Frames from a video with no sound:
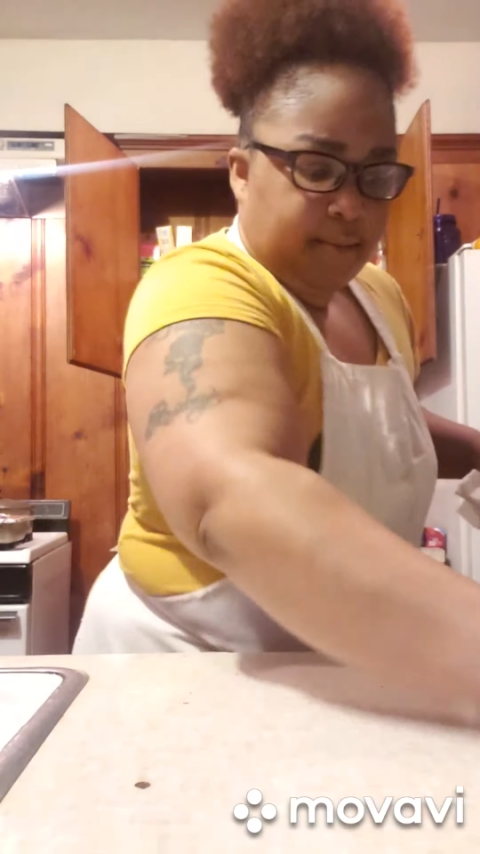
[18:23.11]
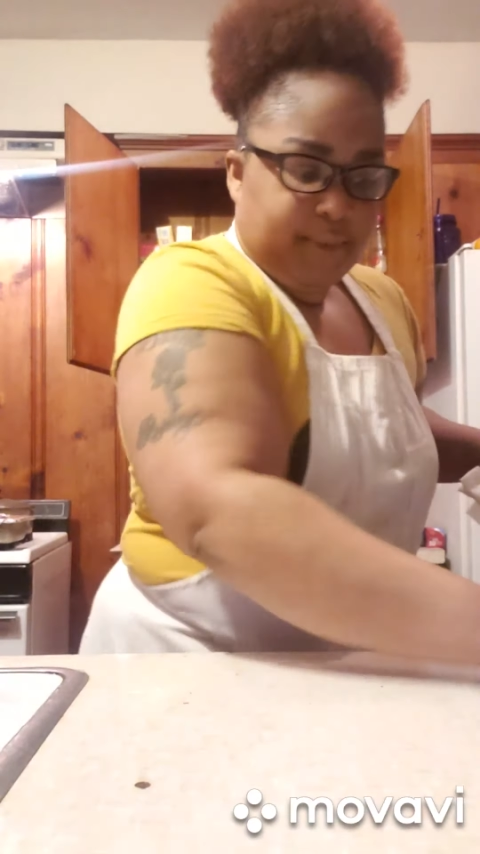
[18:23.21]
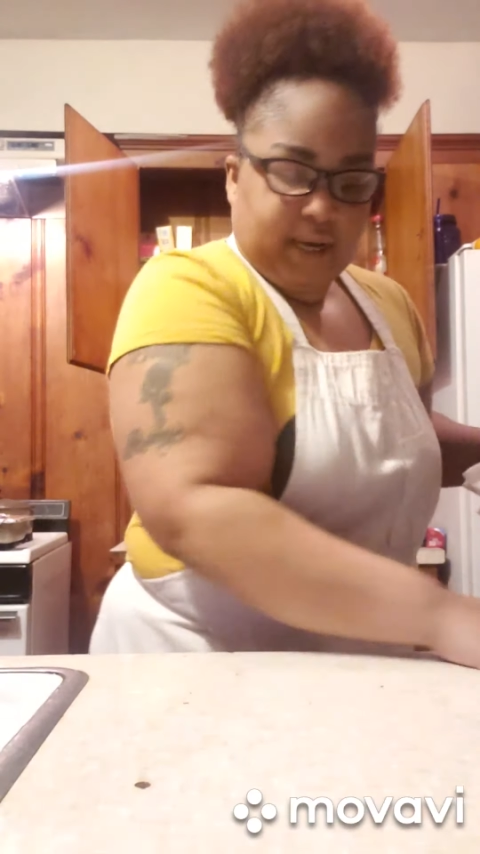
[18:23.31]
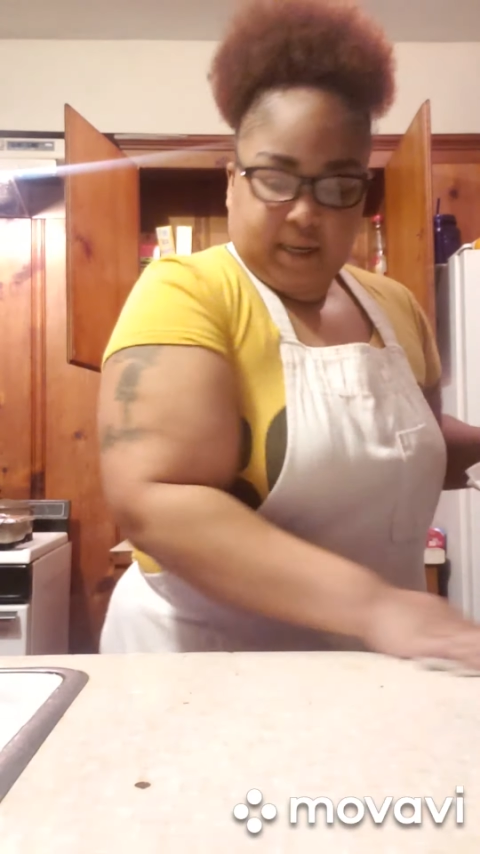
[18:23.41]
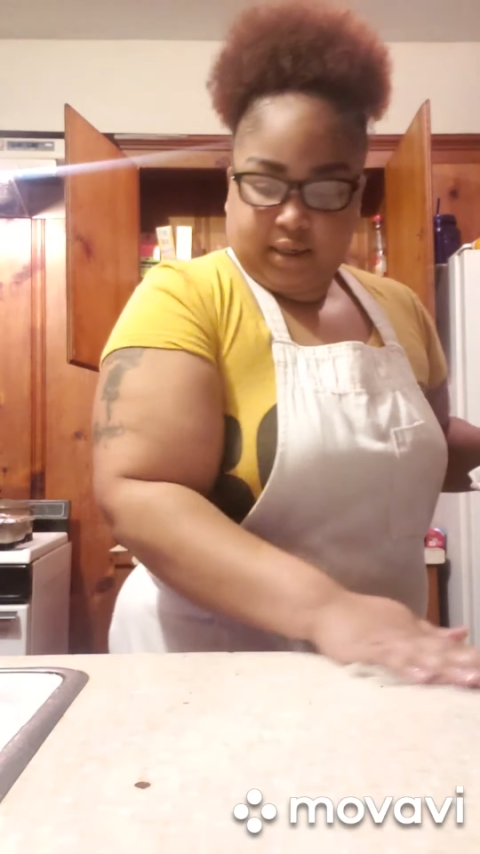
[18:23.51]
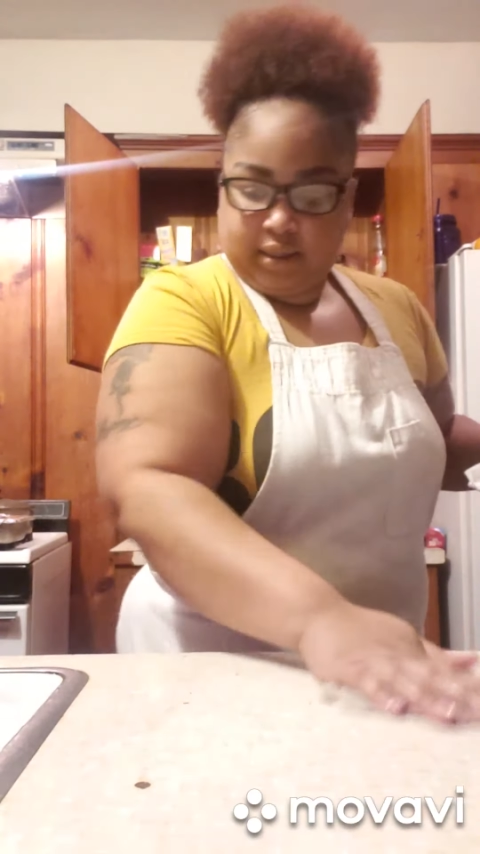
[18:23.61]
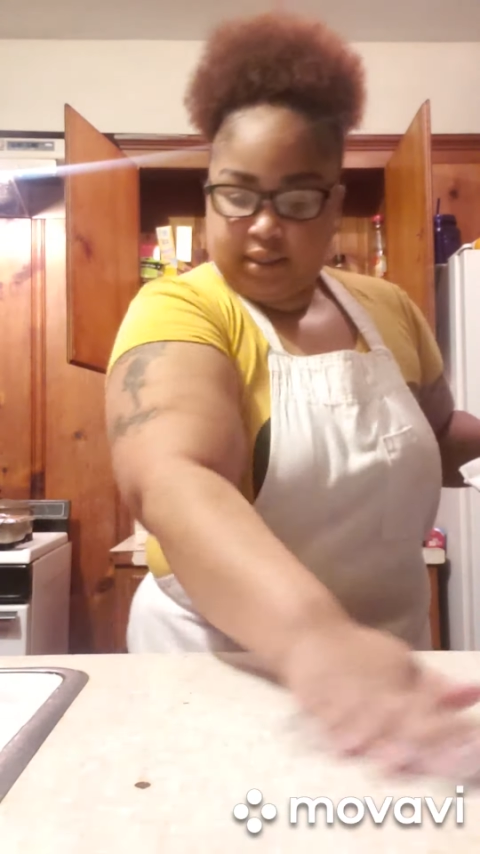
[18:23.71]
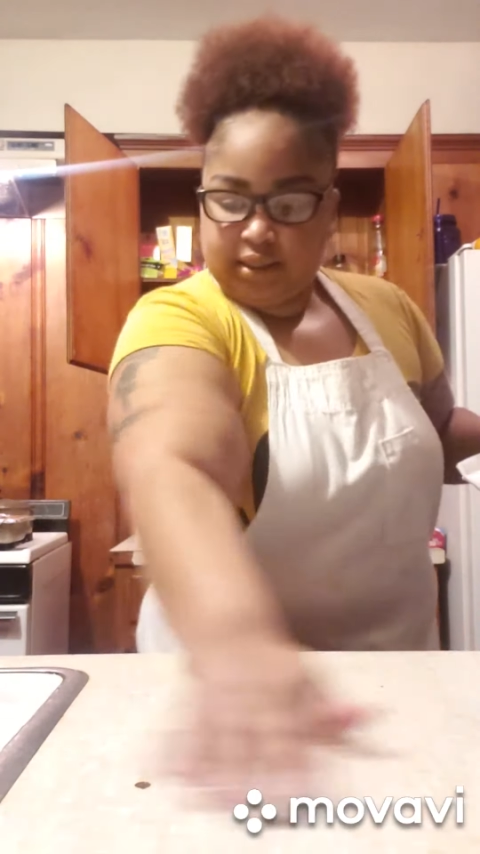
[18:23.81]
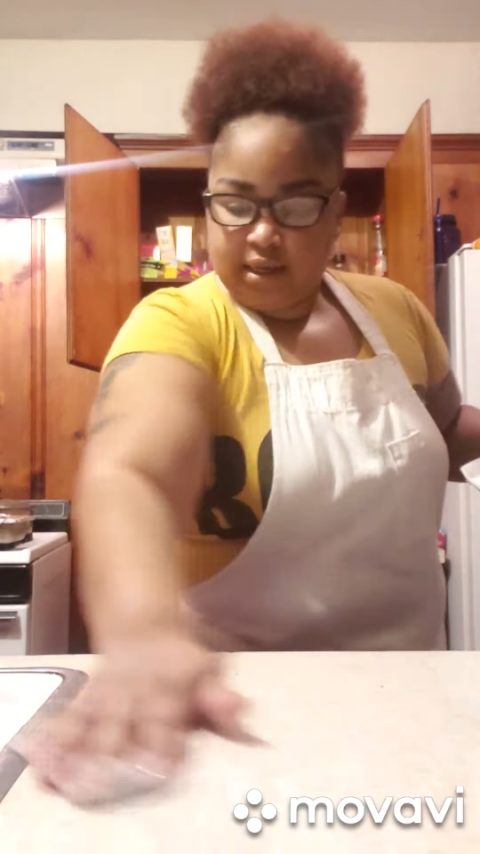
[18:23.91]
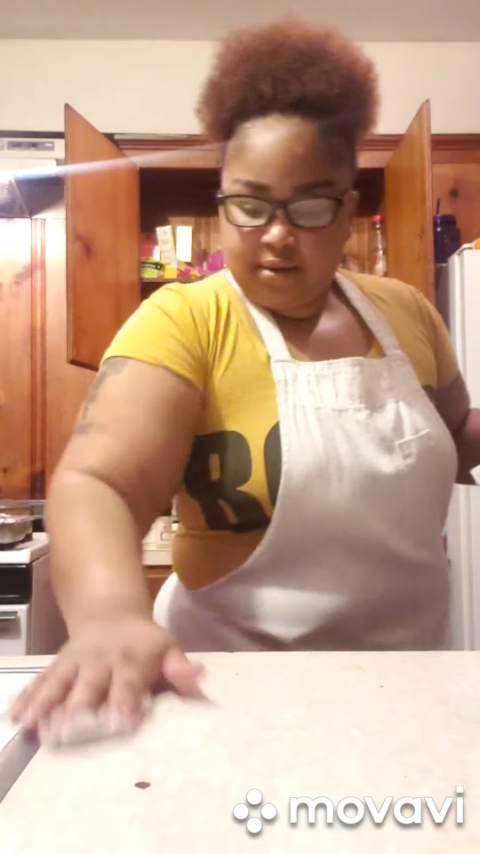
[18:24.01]

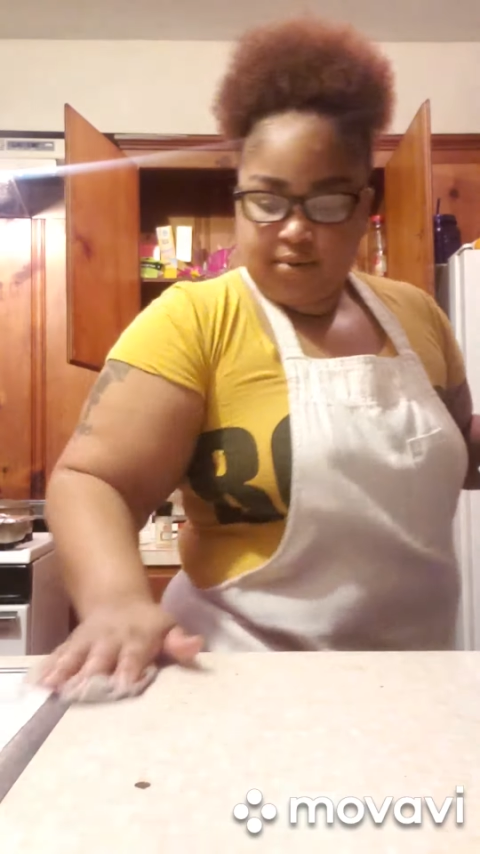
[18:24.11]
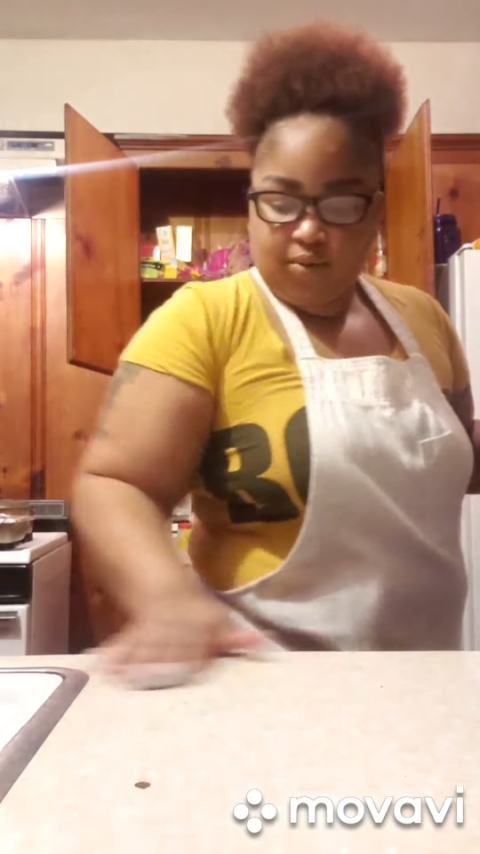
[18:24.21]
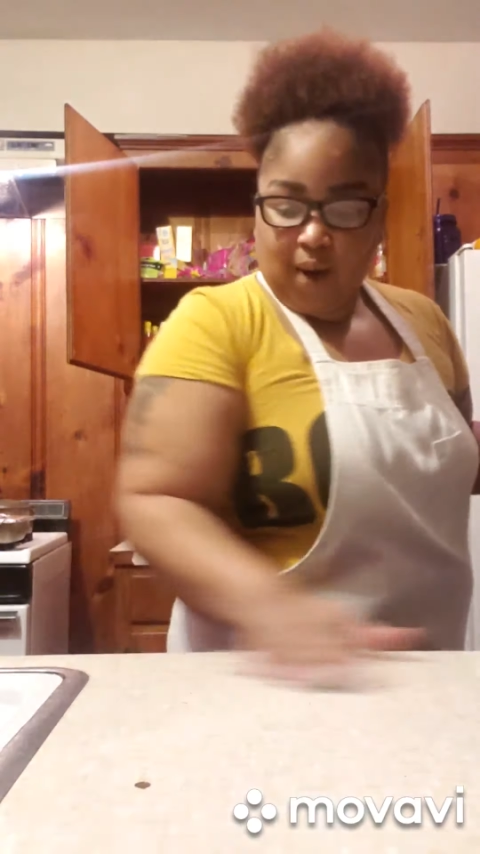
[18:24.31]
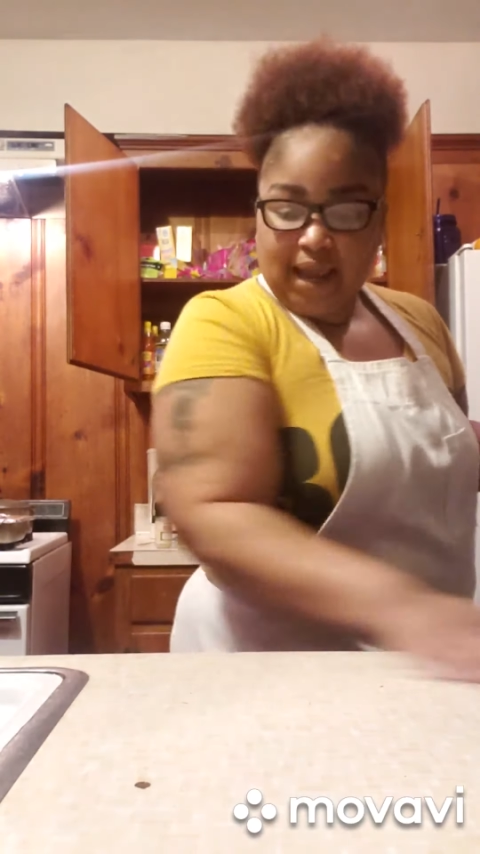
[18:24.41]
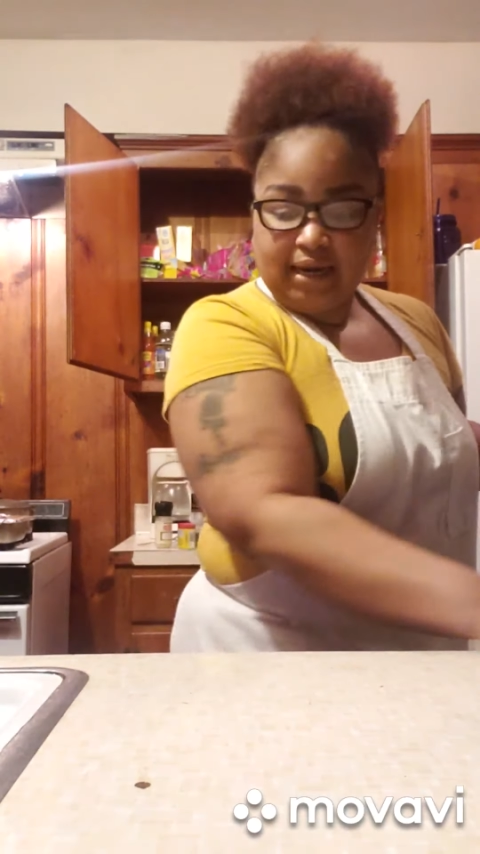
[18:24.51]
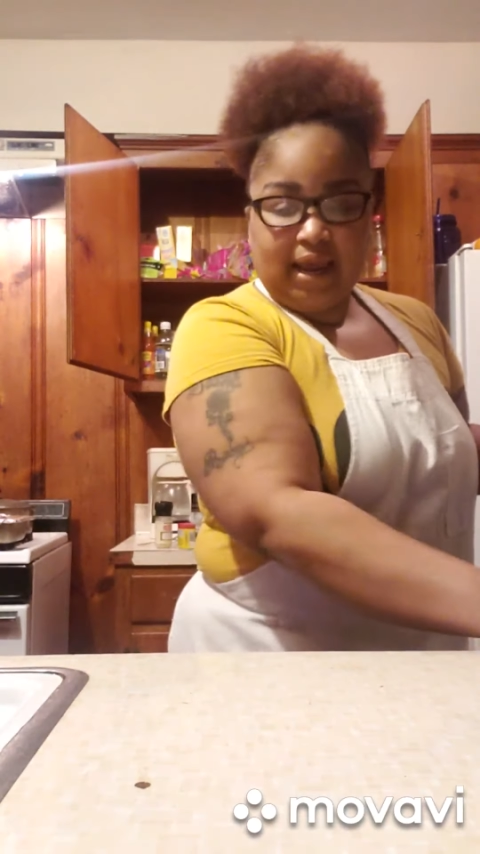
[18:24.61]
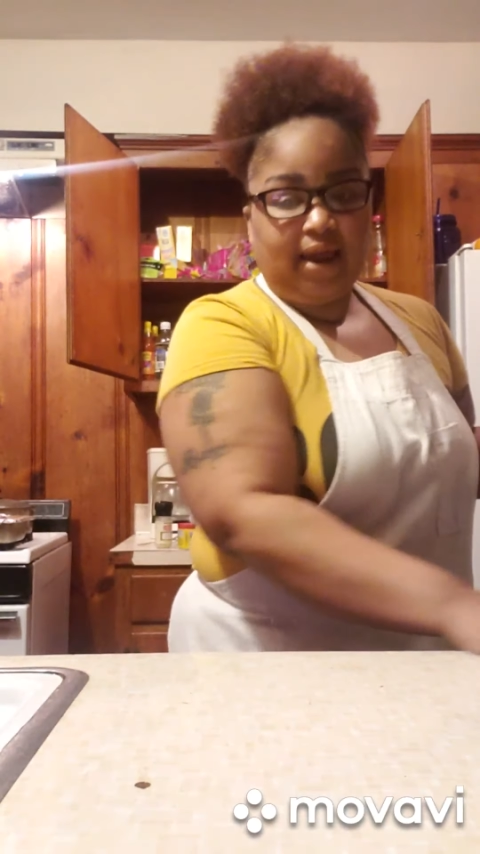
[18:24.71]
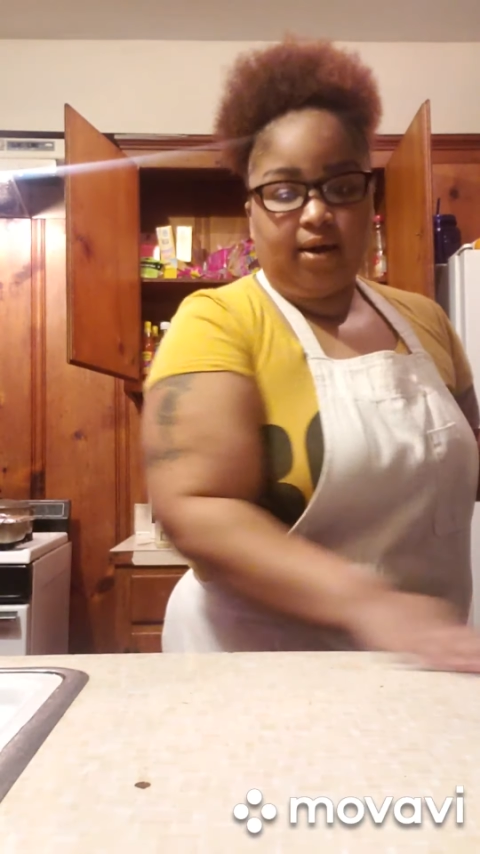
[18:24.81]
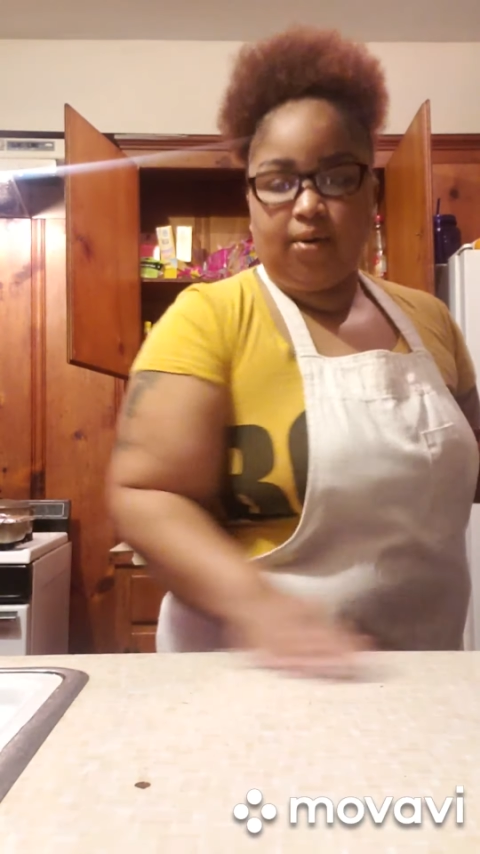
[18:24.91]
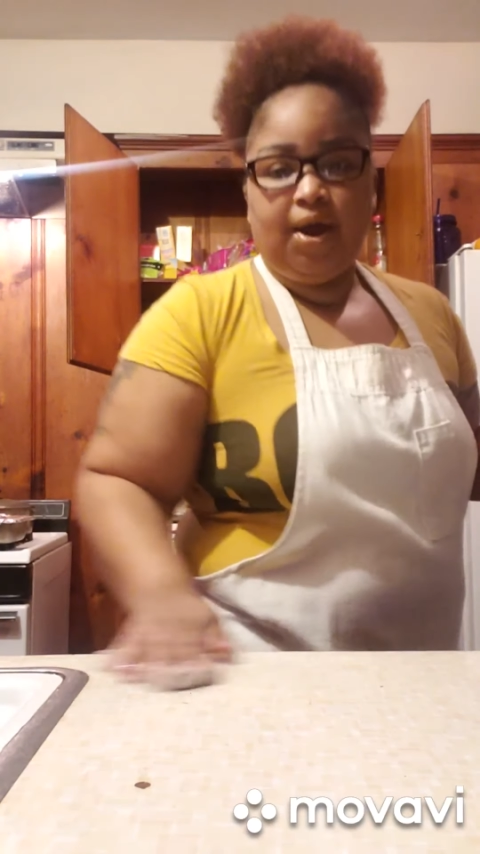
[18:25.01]
Because right
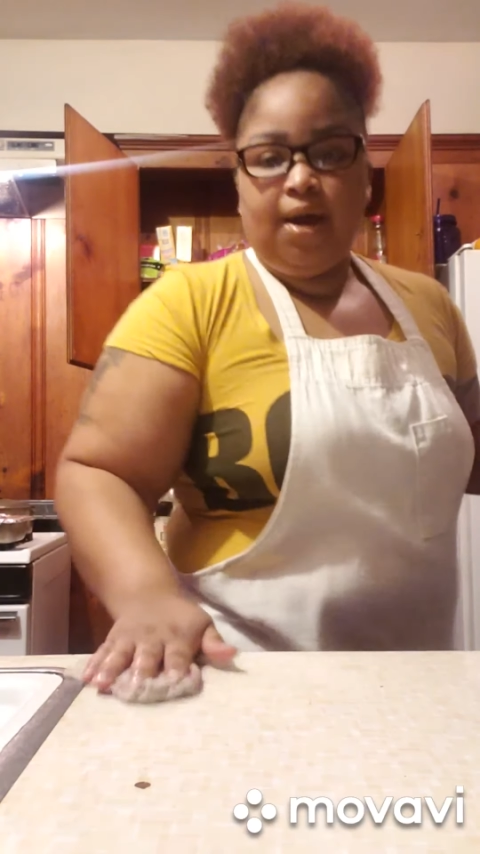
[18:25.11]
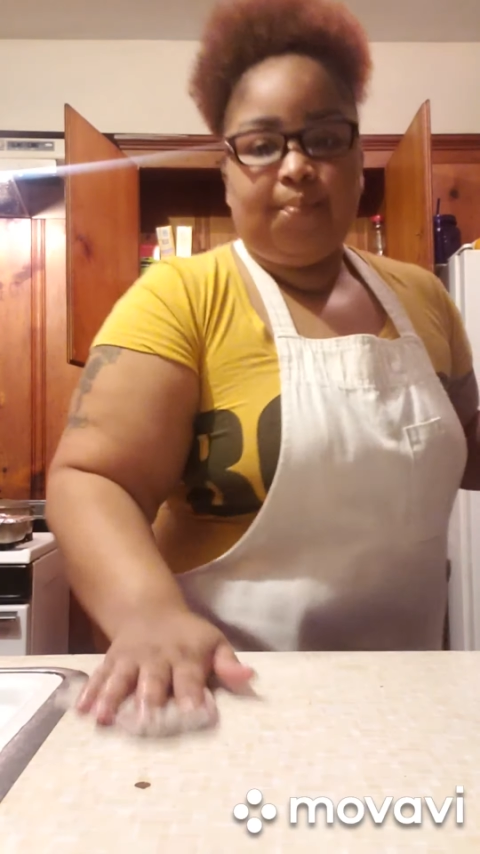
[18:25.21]
now,